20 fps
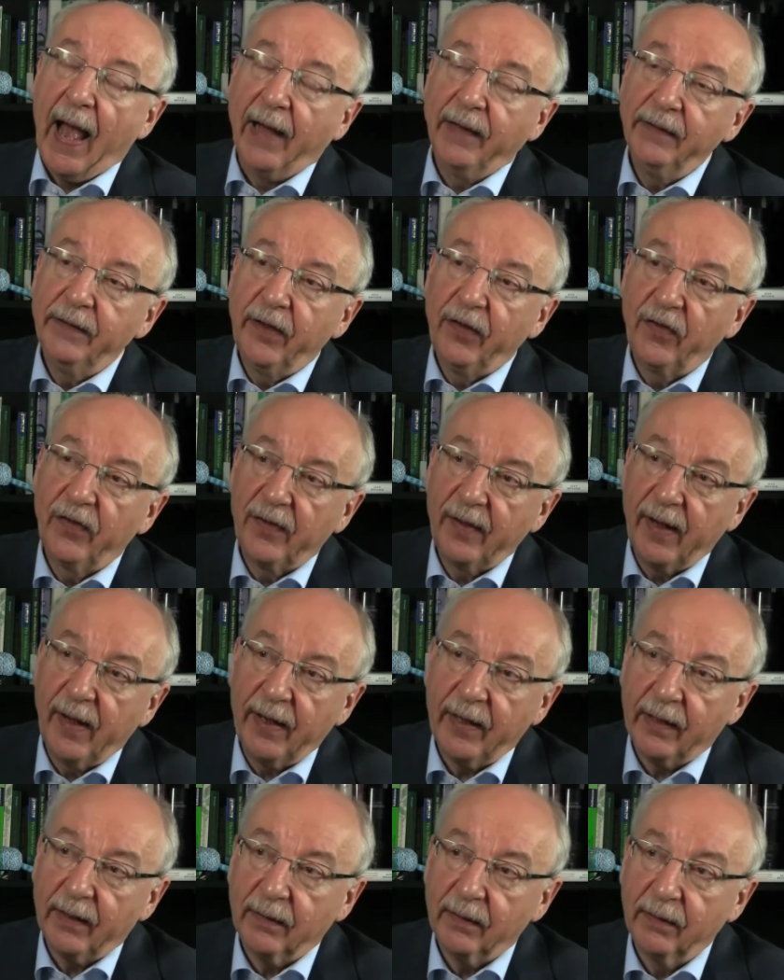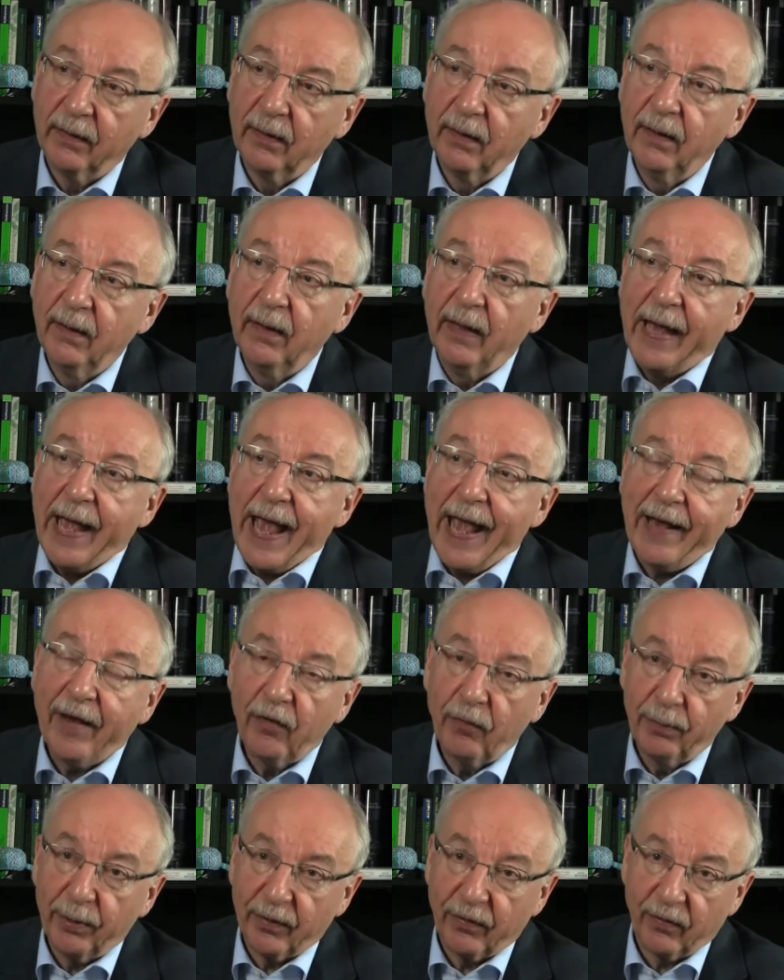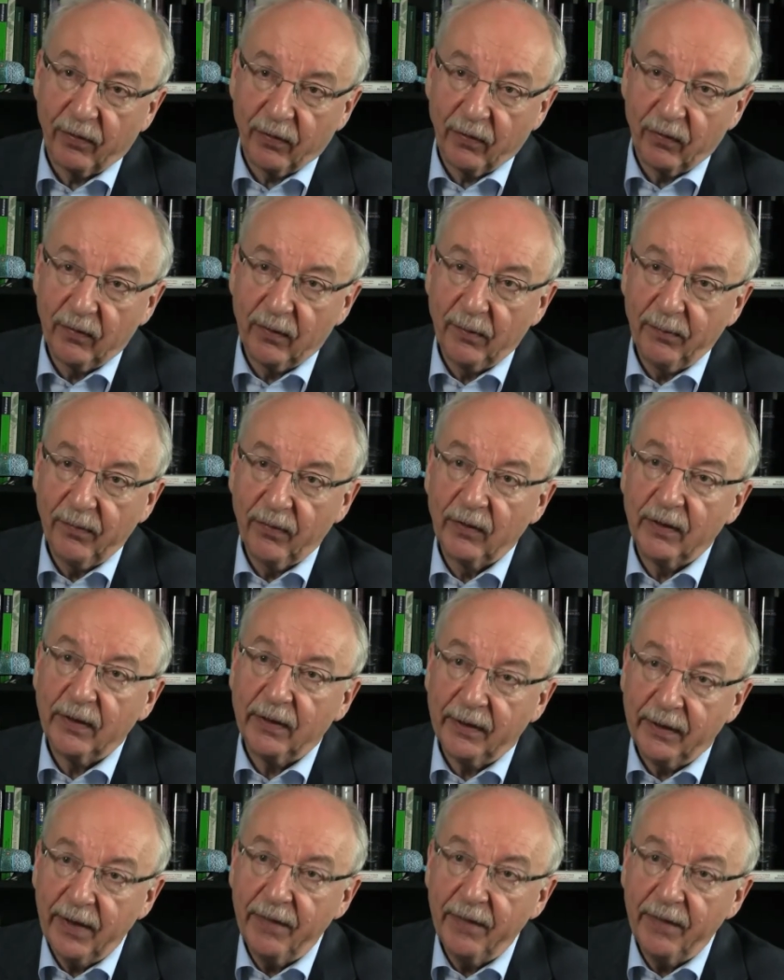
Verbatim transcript: and design expert systems that